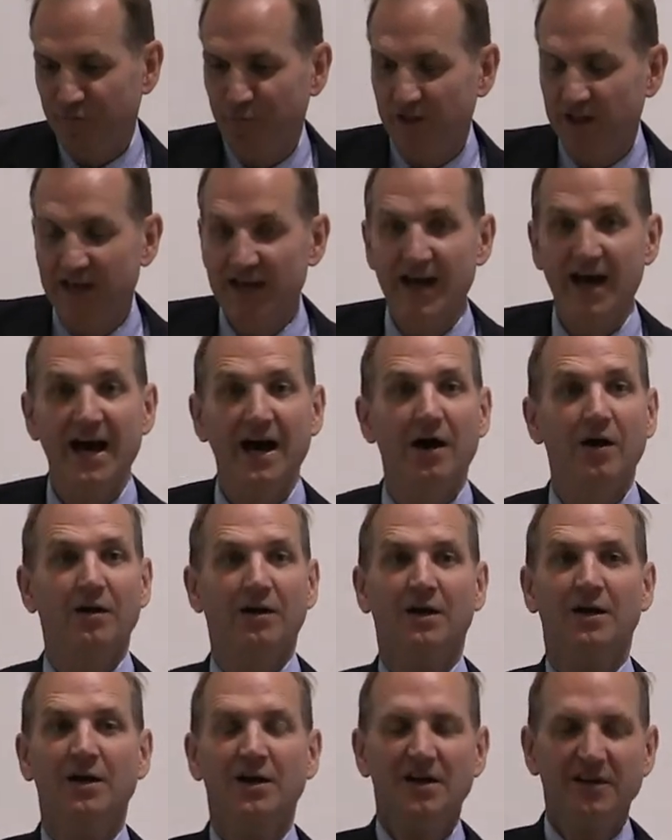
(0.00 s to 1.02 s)
play
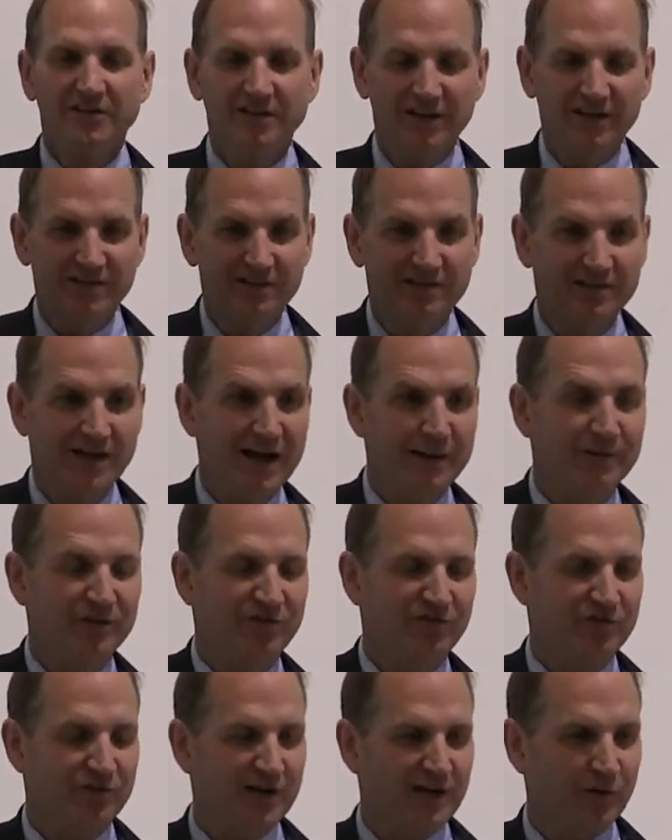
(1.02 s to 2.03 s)
out, to
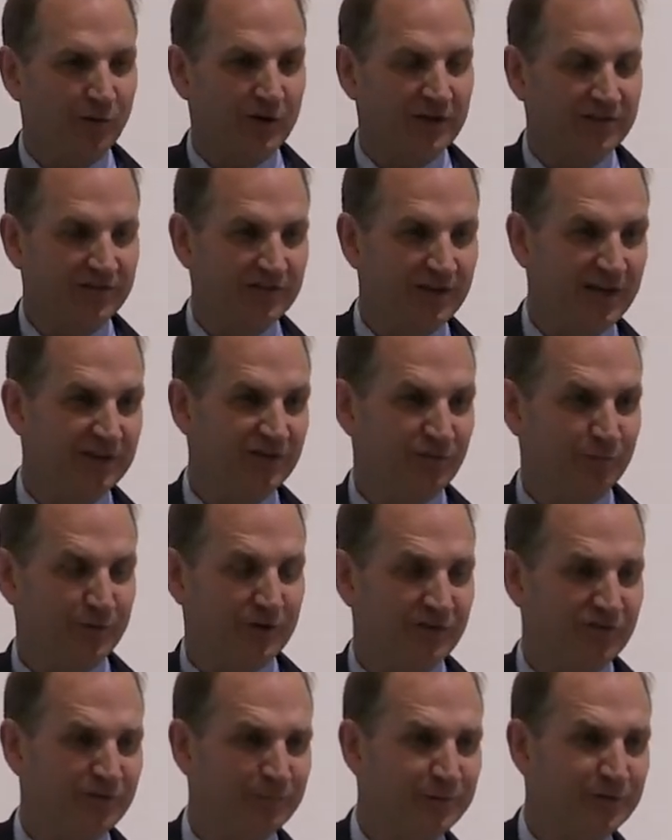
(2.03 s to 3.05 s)
demonstrate what Satan's
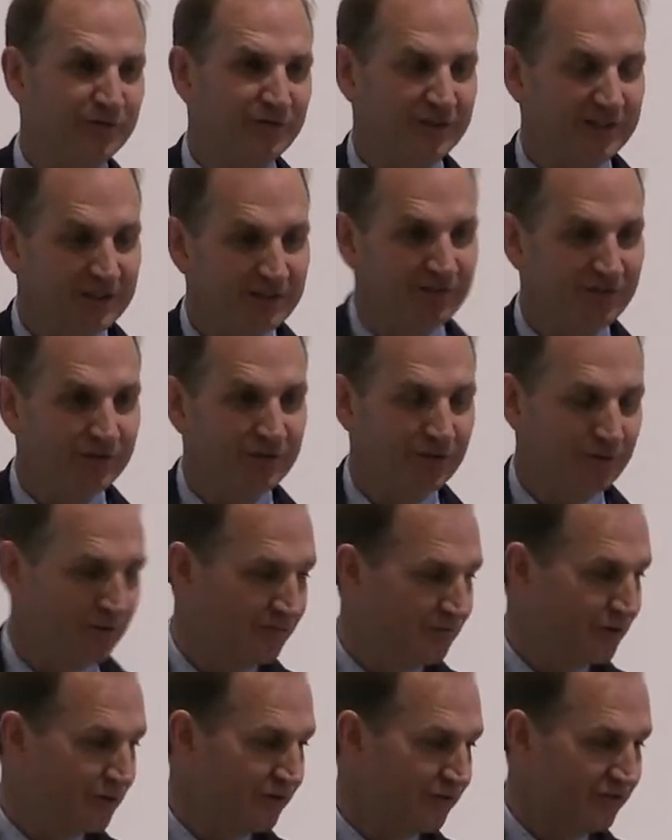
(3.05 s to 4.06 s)
principles lead to
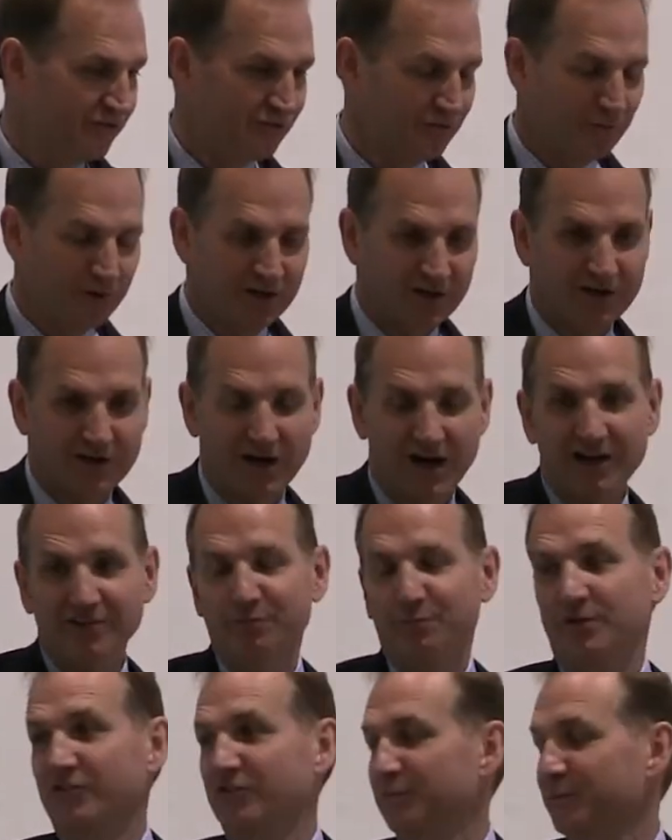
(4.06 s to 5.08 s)
versus what God's
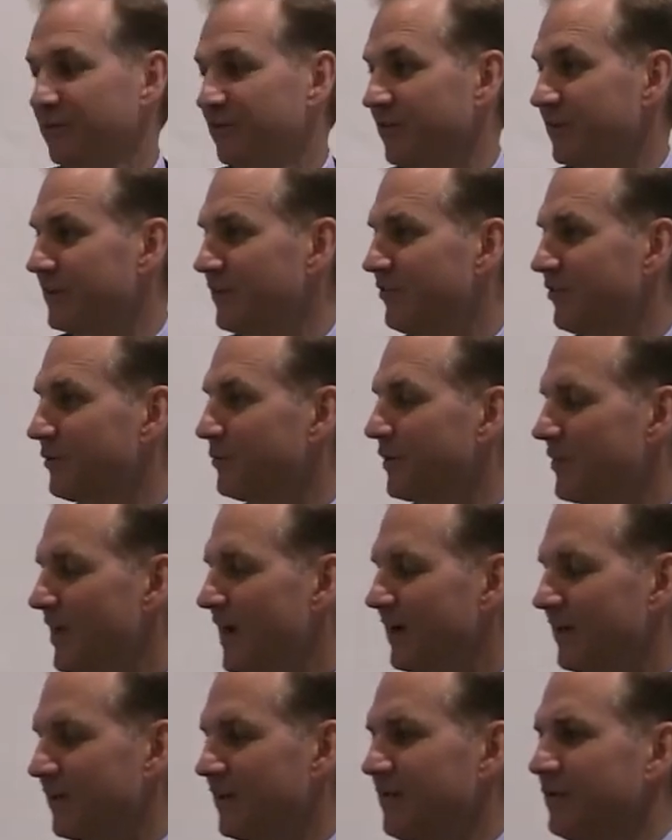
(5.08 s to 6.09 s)
principles lead to, would
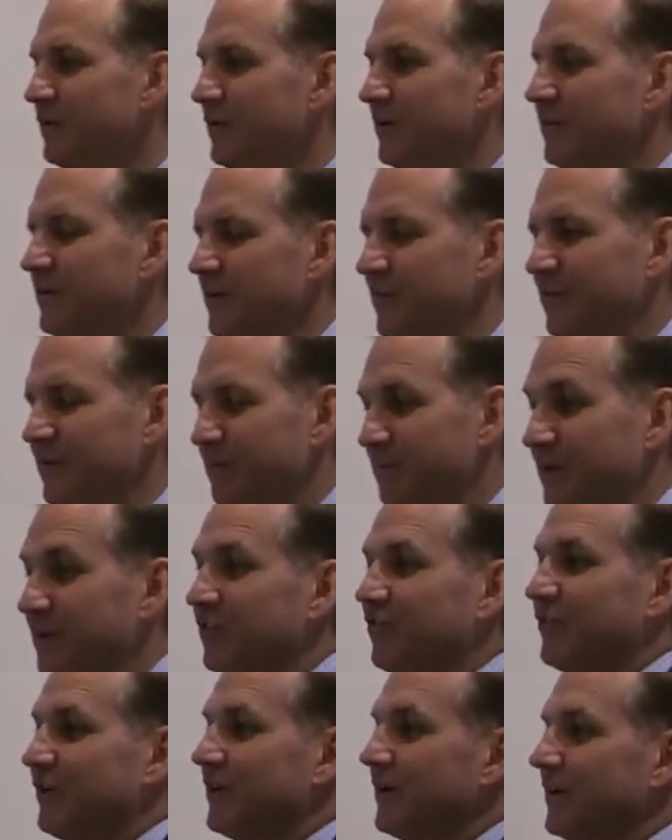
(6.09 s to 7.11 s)
that give you a different
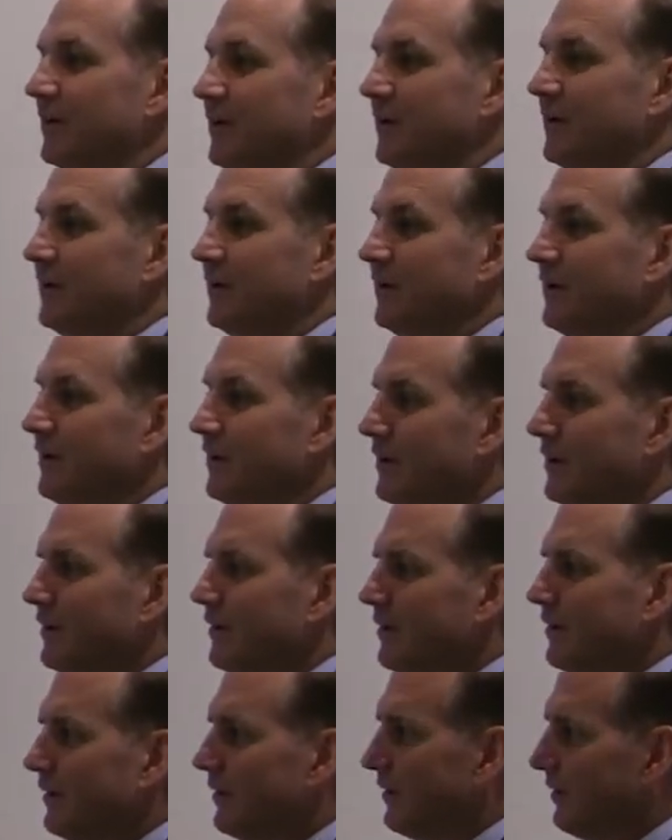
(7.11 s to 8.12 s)
picture?
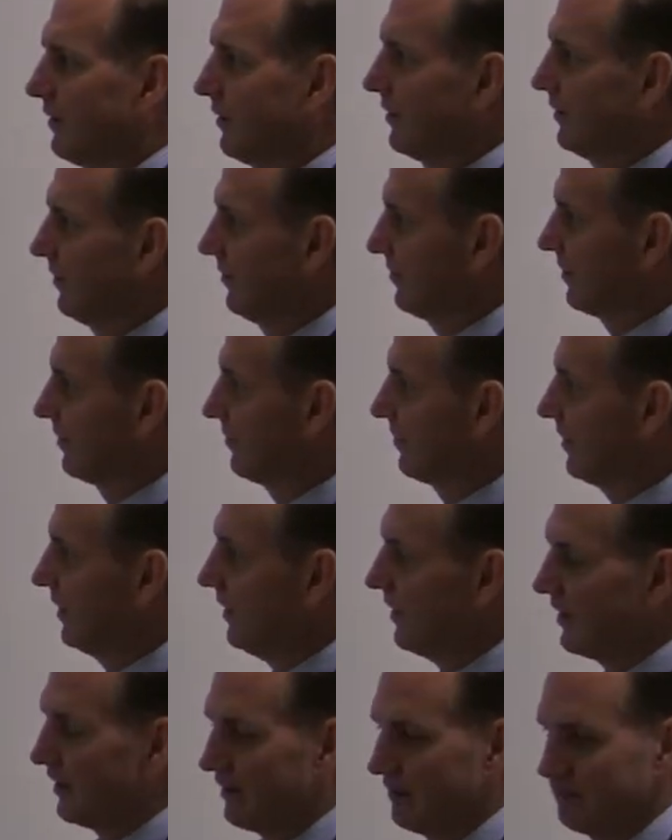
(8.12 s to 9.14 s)
And he says,
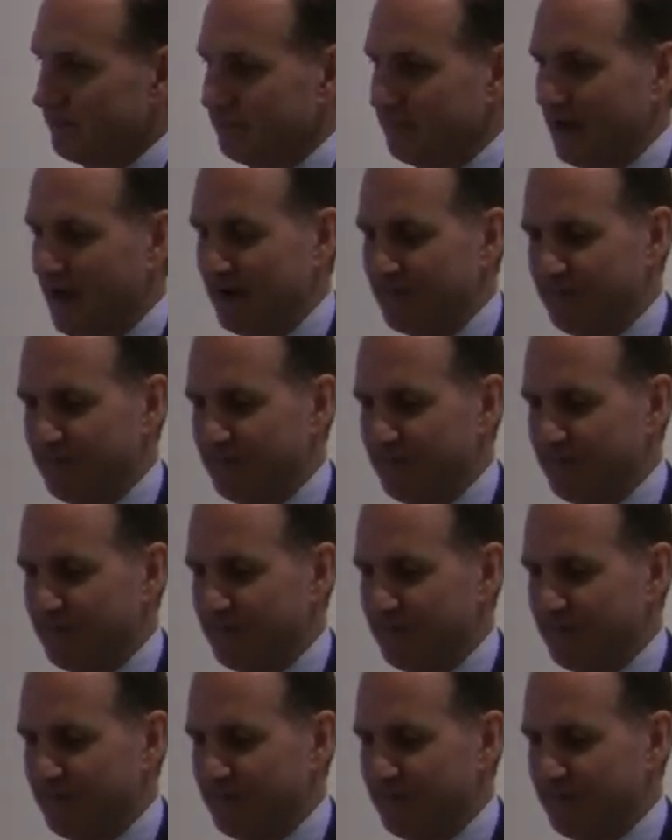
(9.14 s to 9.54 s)
Yeah, I've